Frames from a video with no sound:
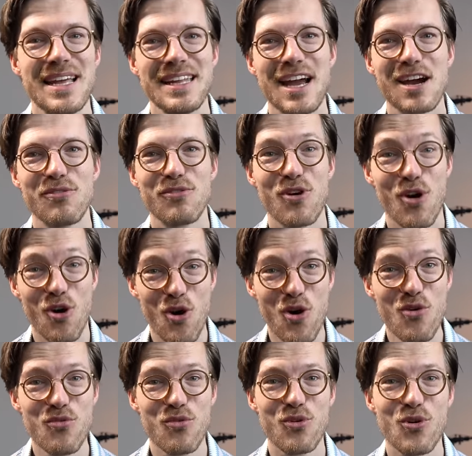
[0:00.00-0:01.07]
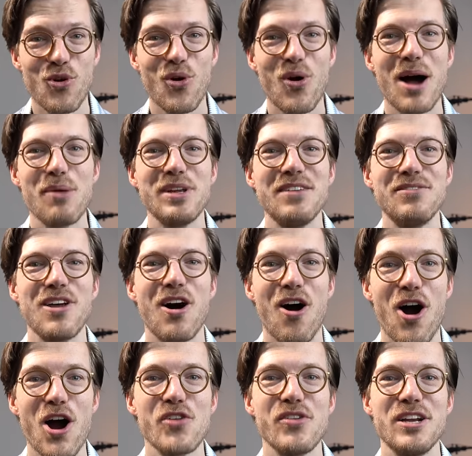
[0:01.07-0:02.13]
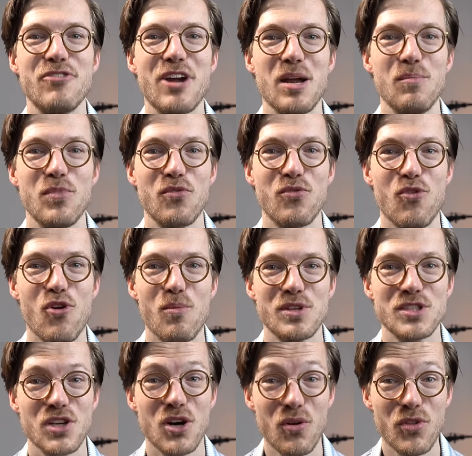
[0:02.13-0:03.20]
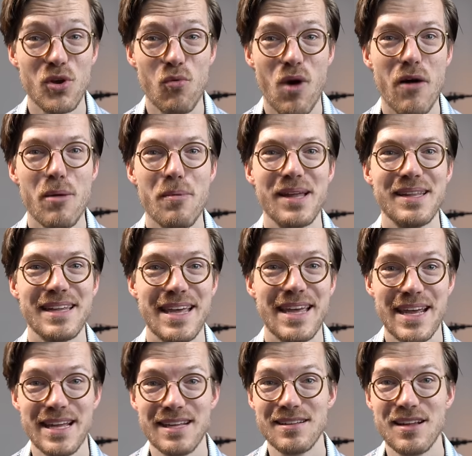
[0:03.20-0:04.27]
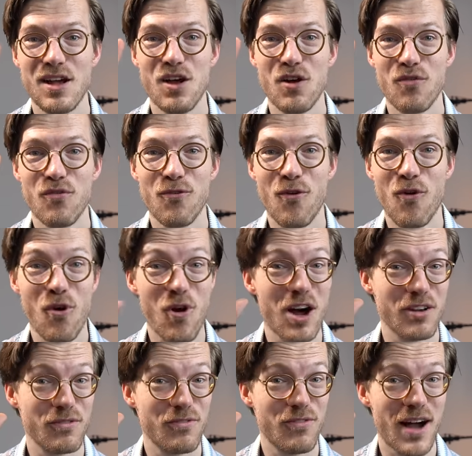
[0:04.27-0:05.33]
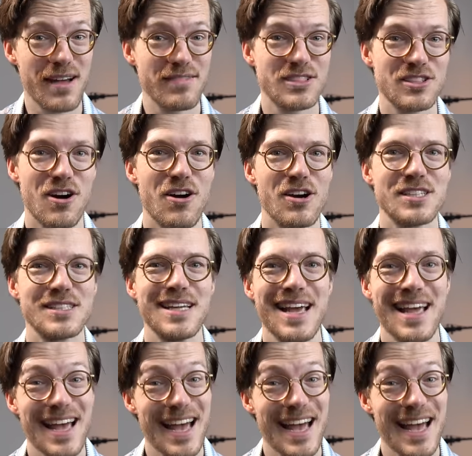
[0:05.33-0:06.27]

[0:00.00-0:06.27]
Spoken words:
Therefore, overall, I would give the heart rate tracking performance of the Huawei Band 8 4 out of 5 stars.